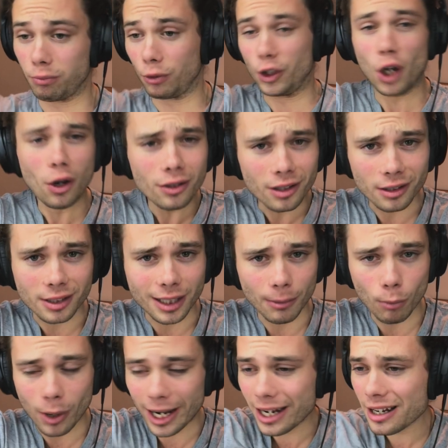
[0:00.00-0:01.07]
yonder
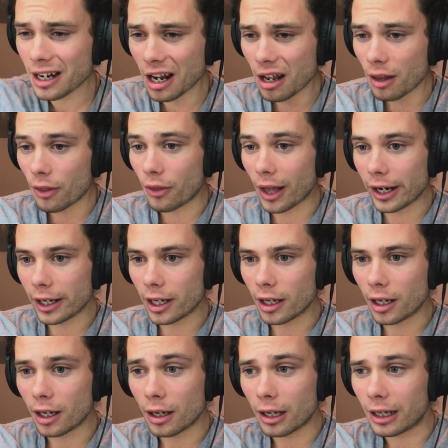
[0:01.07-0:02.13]
somewhere that
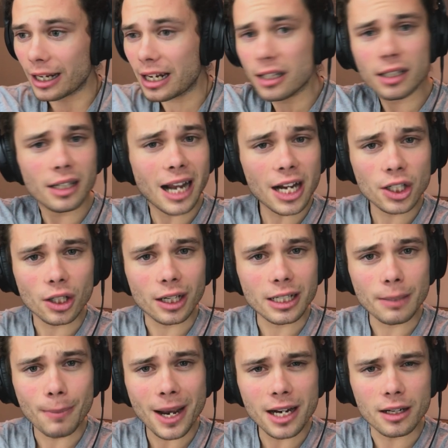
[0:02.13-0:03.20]
are internationally
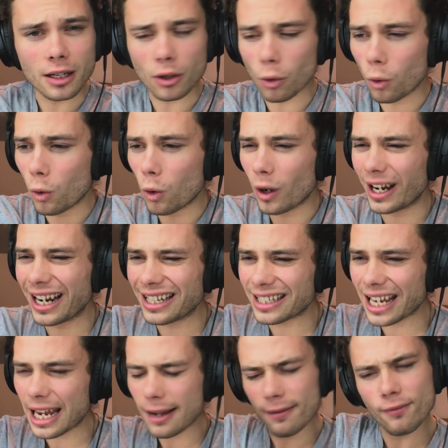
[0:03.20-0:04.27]
dependent, or
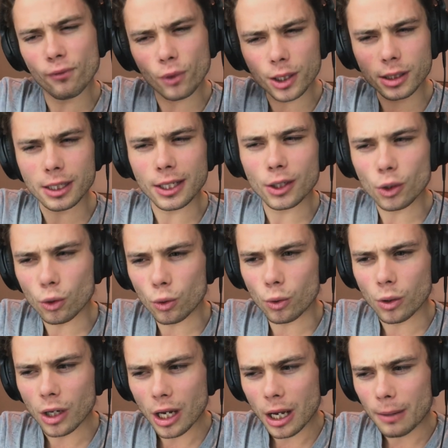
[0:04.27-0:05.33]
is every
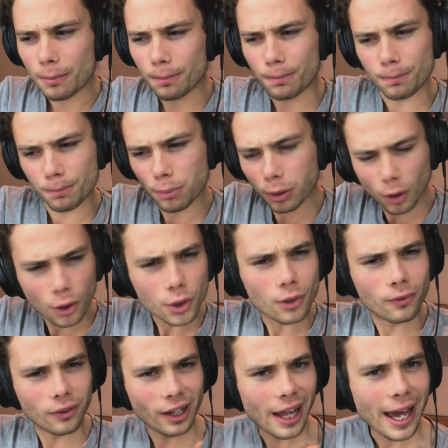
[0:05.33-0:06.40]
single plot
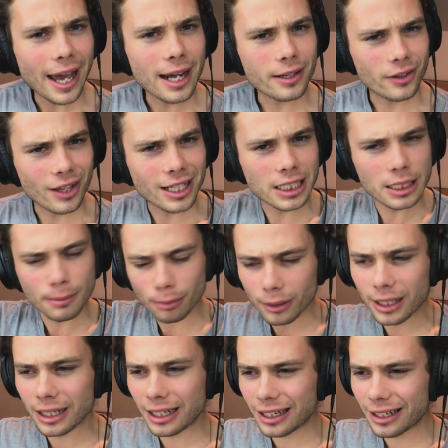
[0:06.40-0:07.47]
of land then
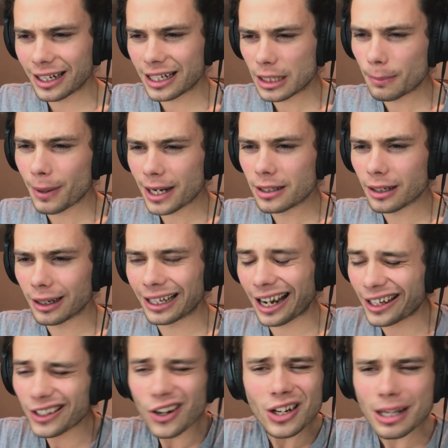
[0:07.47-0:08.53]
split independently?
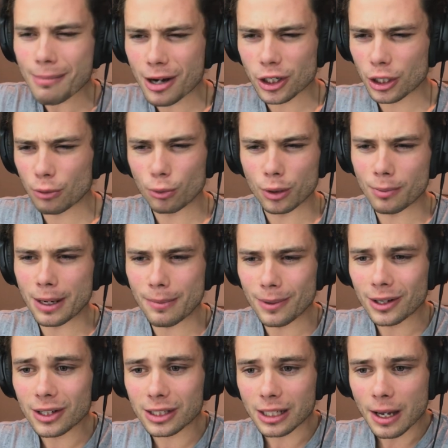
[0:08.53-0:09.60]
I can only imagine it would be,
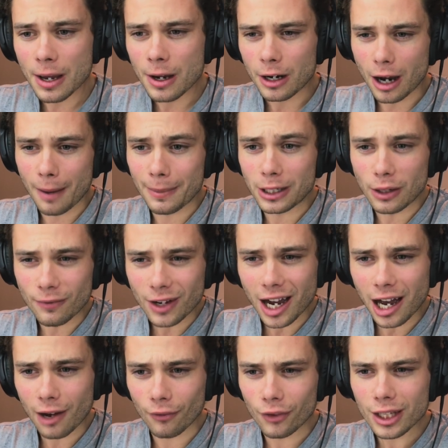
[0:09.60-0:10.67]
because, I mean, you've
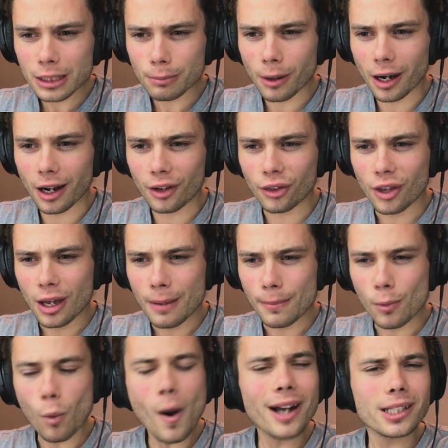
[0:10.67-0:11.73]
carved this path,
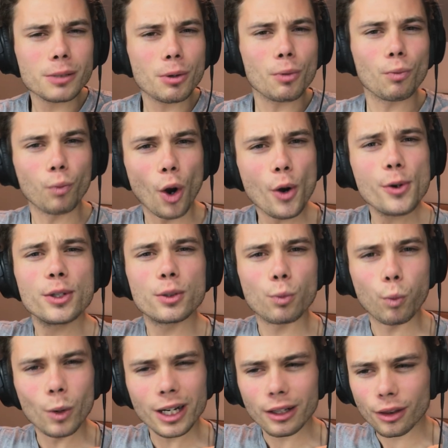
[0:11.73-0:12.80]
but why is there a road's
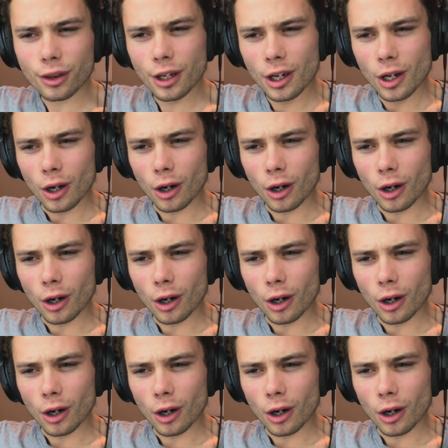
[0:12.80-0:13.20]
width